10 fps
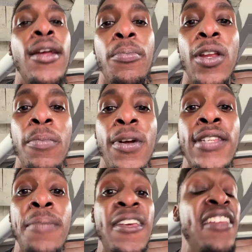Pretty much
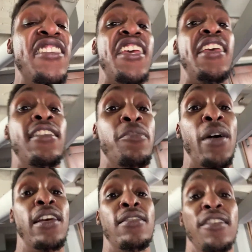that means eggs,
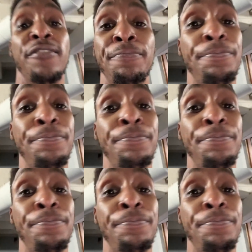bison,